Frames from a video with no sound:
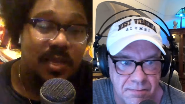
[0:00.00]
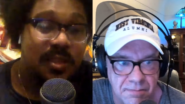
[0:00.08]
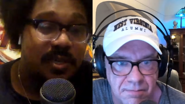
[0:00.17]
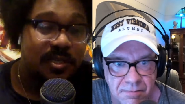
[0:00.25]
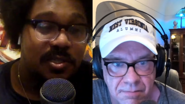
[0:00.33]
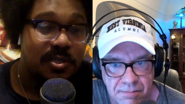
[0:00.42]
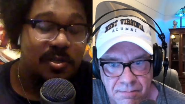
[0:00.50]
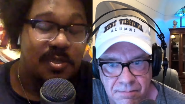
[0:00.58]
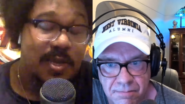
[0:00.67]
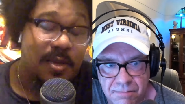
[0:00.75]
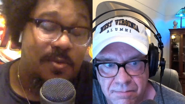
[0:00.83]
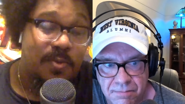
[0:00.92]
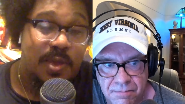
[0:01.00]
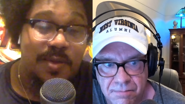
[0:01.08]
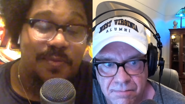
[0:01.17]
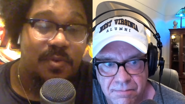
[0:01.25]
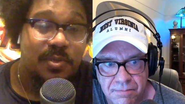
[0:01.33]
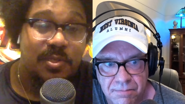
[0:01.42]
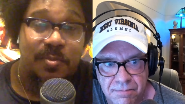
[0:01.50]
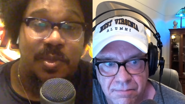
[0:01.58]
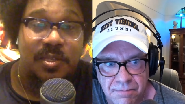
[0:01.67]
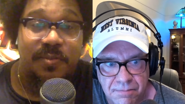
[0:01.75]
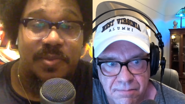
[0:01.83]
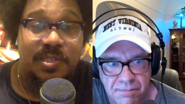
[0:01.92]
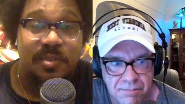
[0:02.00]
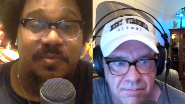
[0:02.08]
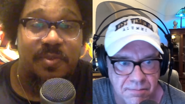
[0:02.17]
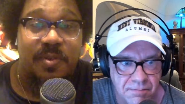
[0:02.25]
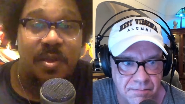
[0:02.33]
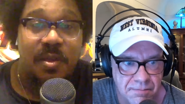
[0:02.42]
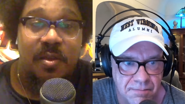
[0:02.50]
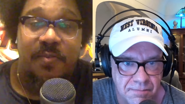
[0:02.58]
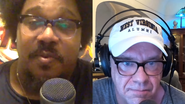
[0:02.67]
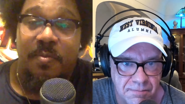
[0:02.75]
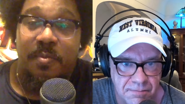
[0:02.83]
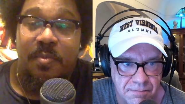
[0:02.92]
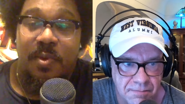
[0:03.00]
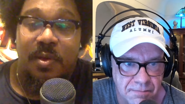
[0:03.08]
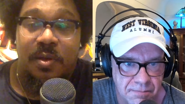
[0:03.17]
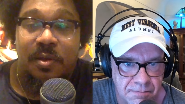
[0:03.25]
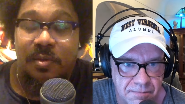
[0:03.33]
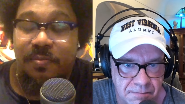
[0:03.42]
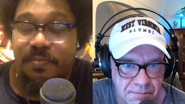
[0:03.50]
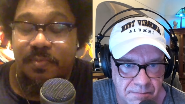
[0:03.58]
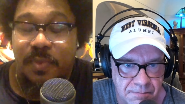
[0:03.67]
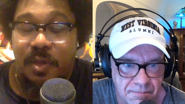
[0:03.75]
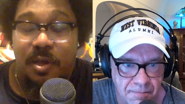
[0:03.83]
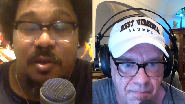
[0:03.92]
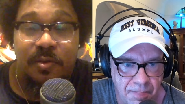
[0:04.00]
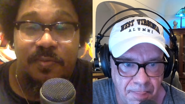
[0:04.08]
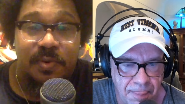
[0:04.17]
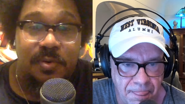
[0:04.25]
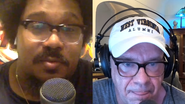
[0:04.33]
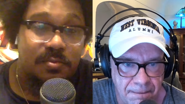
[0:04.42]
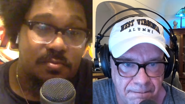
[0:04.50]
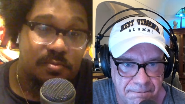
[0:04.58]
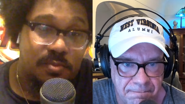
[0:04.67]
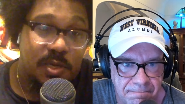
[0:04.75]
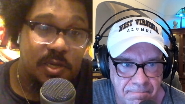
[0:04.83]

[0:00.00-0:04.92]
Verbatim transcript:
Speaker 1: I think it's good that we have so many different teams from uh, all over the